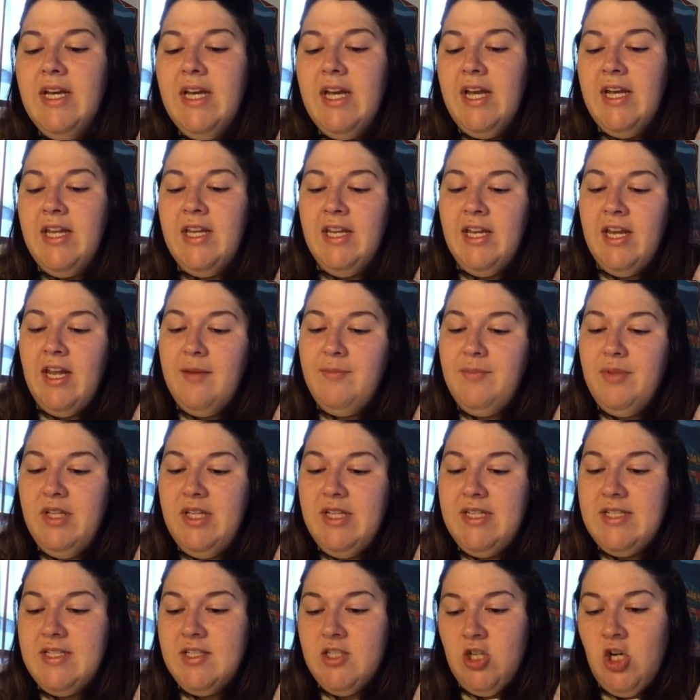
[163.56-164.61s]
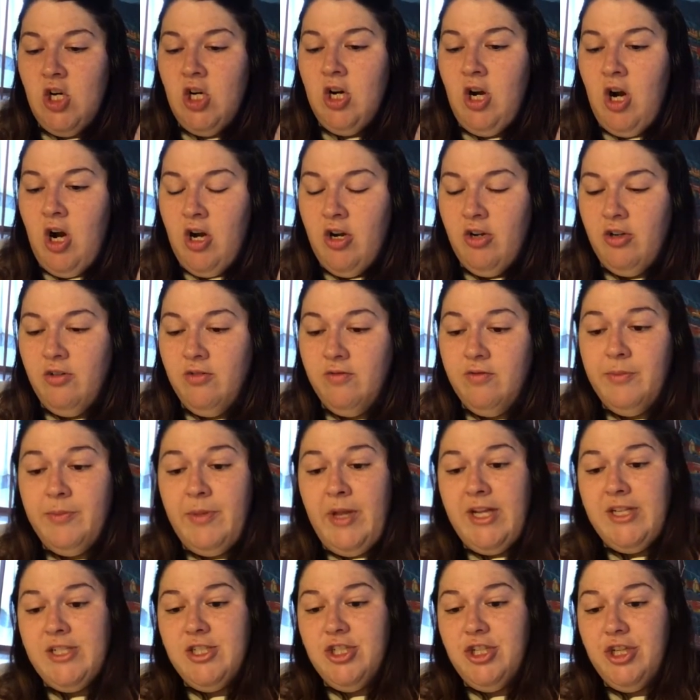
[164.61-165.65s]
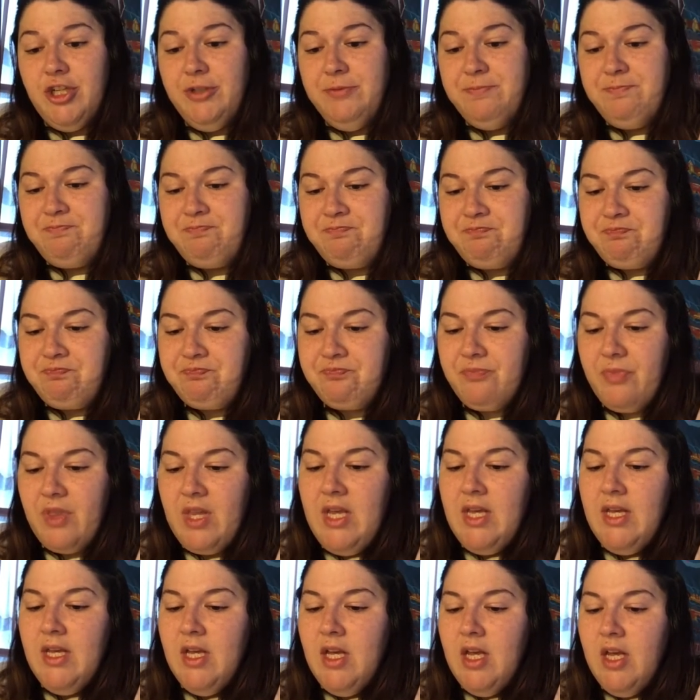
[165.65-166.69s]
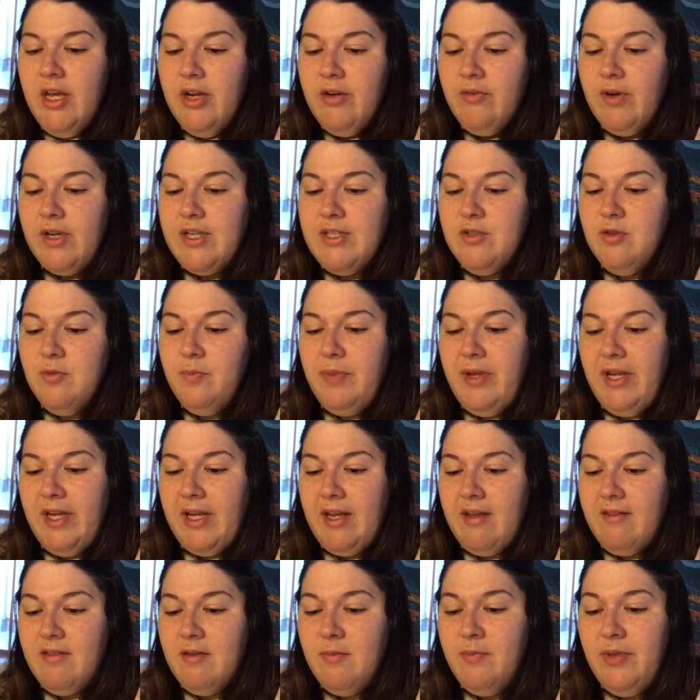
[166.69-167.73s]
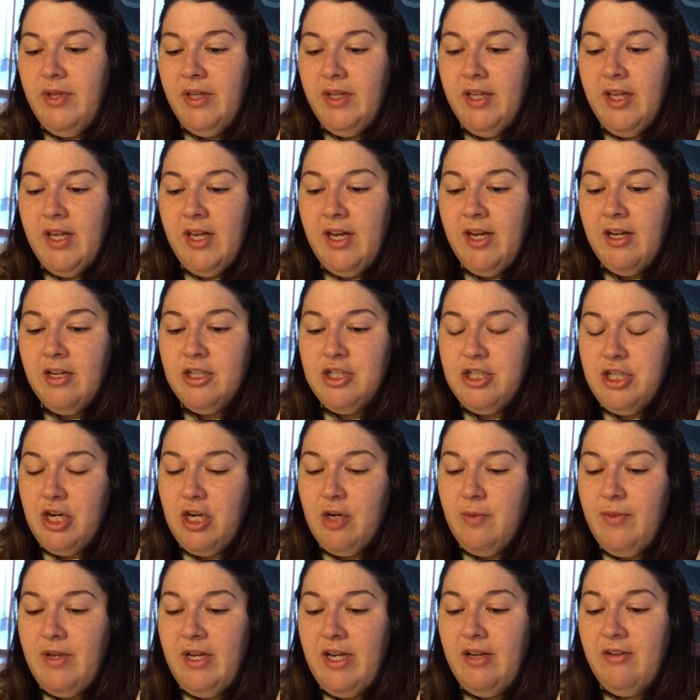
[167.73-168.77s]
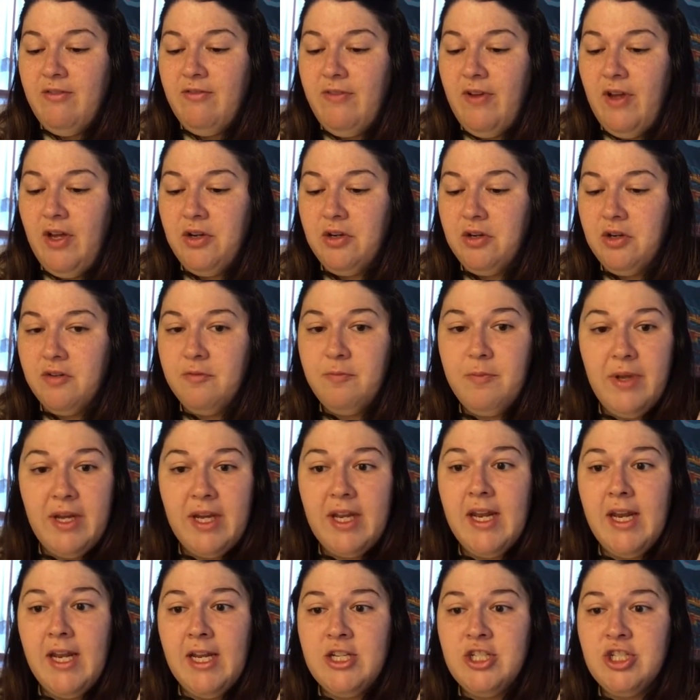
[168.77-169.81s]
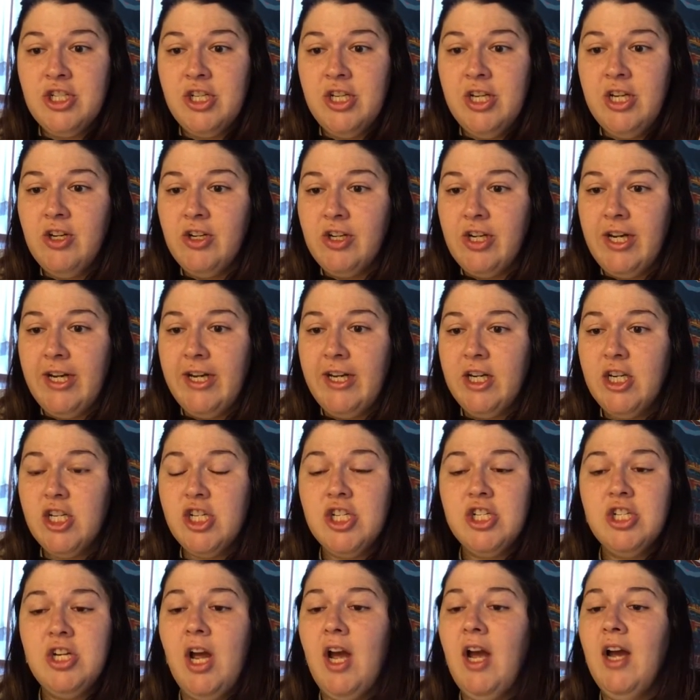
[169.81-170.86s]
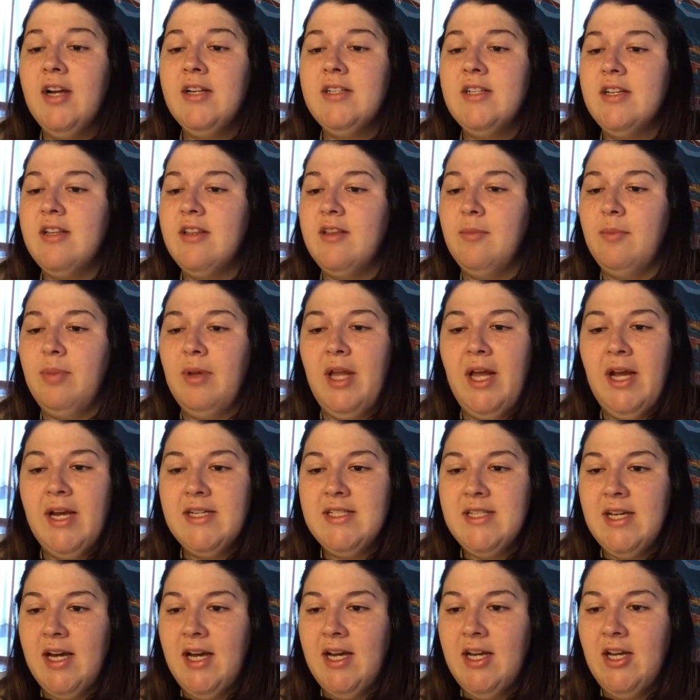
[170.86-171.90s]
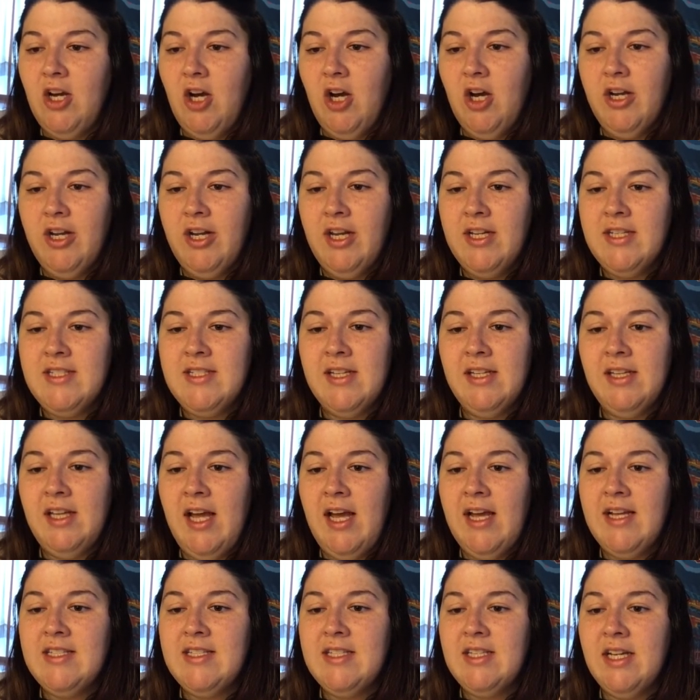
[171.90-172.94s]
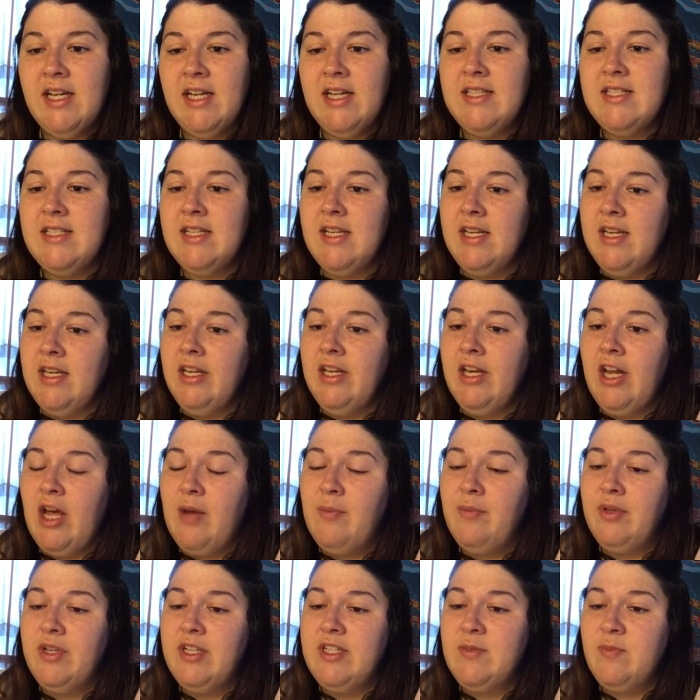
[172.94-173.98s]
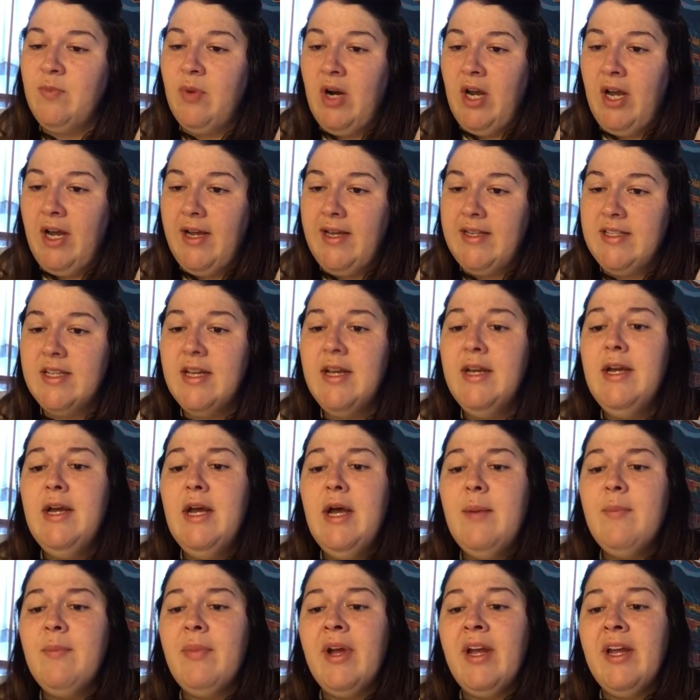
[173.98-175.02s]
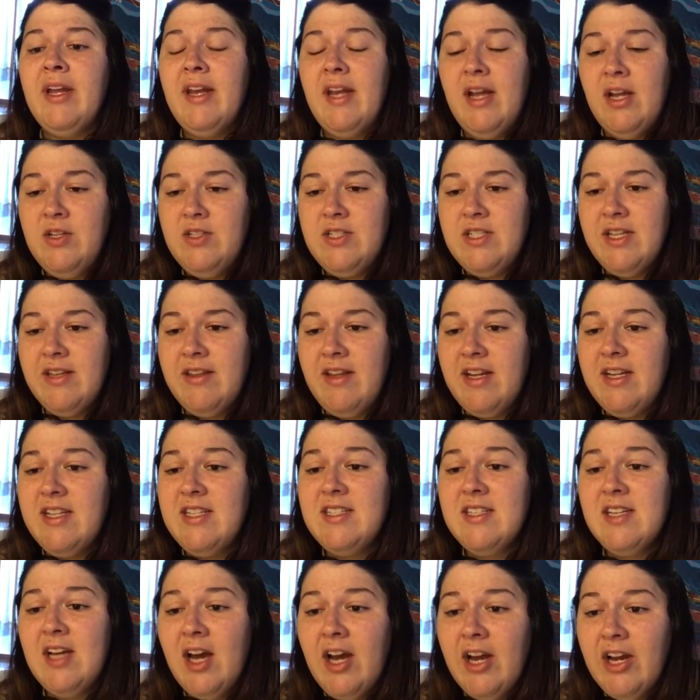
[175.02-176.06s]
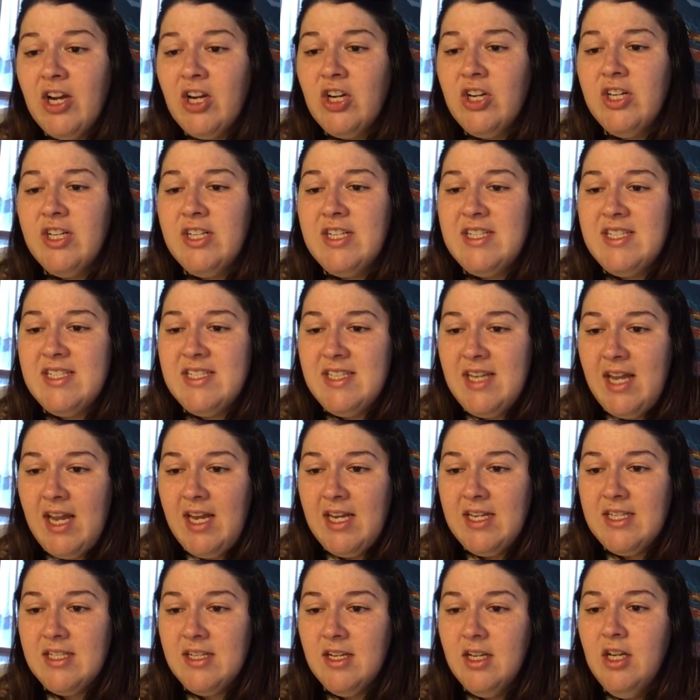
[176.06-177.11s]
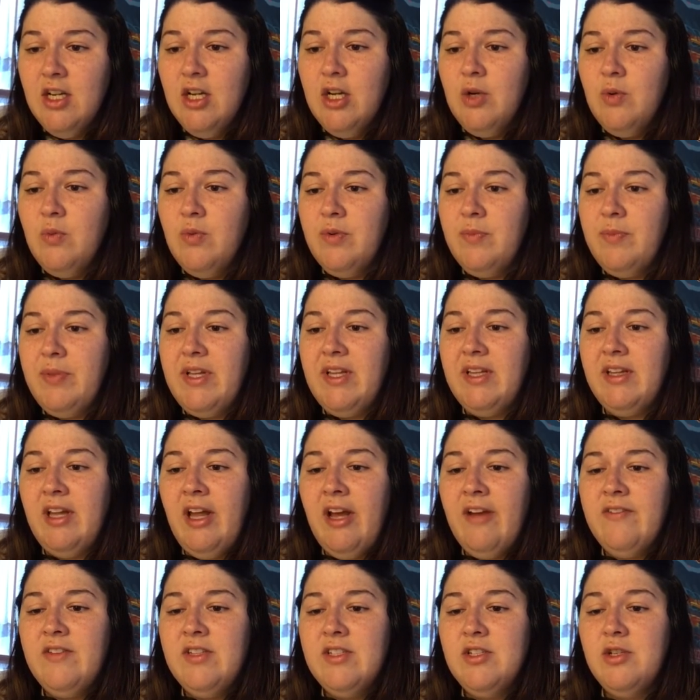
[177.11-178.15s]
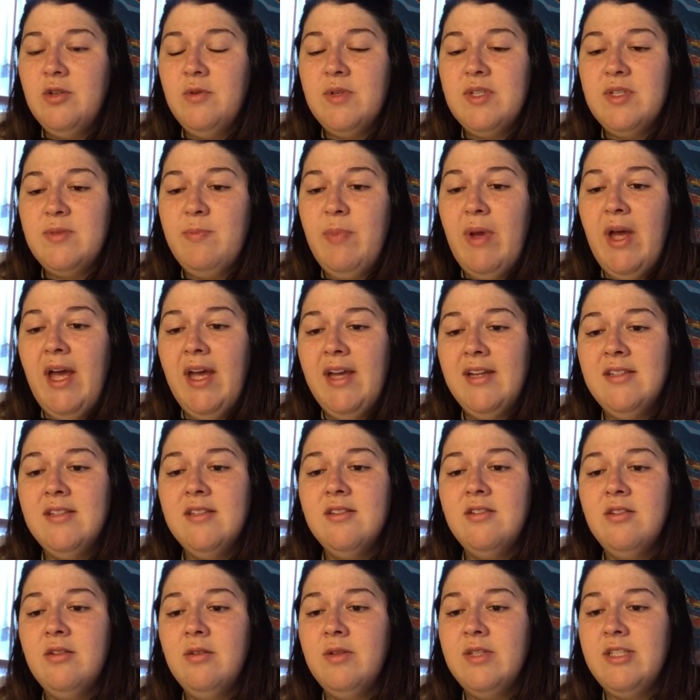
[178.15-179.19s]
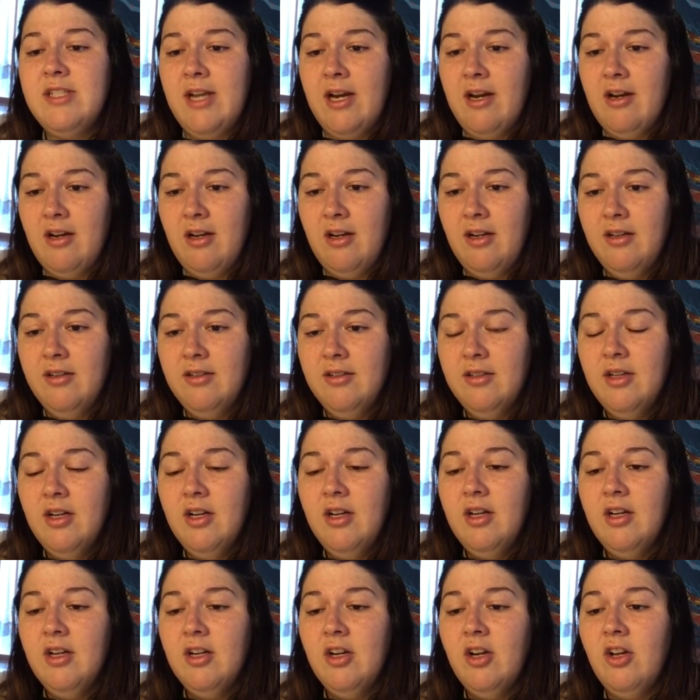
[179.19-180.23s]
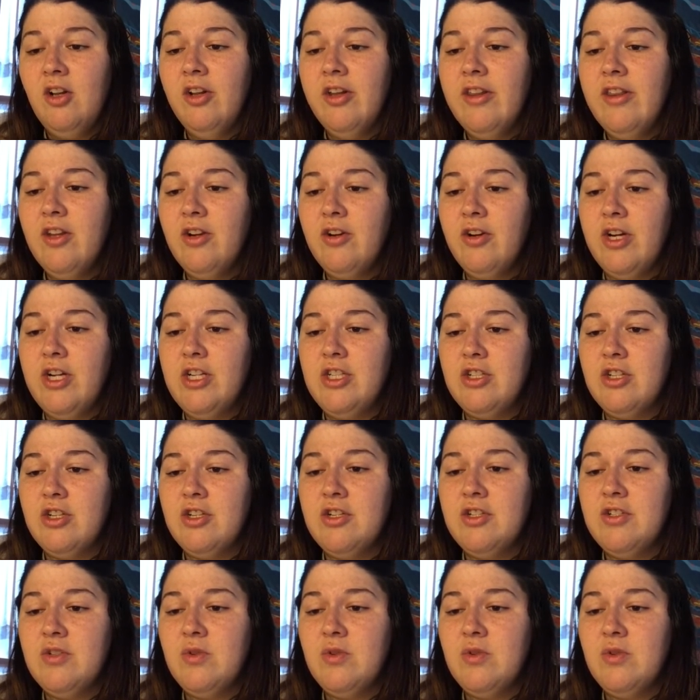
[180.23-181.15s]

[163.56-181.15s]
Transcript: Indianapolis Star article from last year. Russell Pickett, the billionaire chairman and founder of Pickett Engineering, shocked the black tie audience at last night's Indianapolis Prize by announcing that his tire estate would be left to his pet tuatara, calling the creatures,